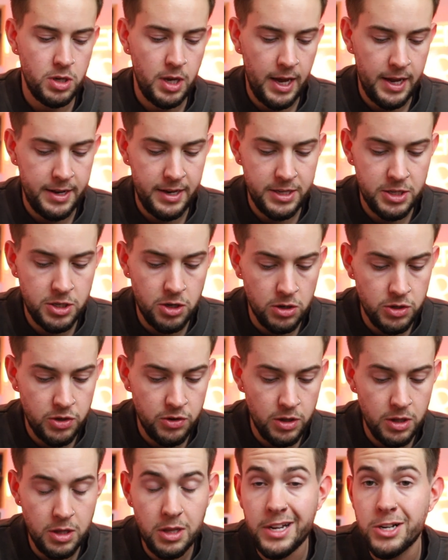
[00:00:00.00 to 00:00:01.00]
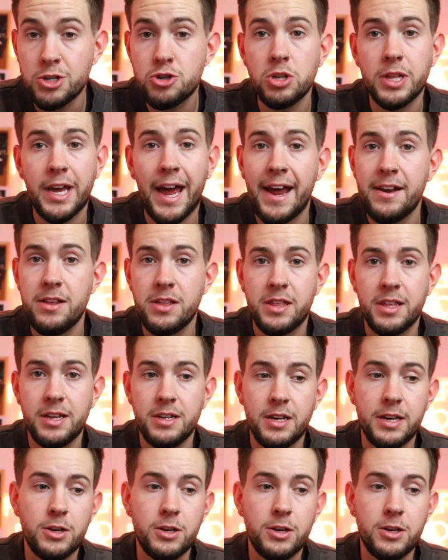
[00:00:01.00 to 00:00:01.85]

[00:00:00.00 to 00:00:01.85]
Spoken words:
and this goes literally anything,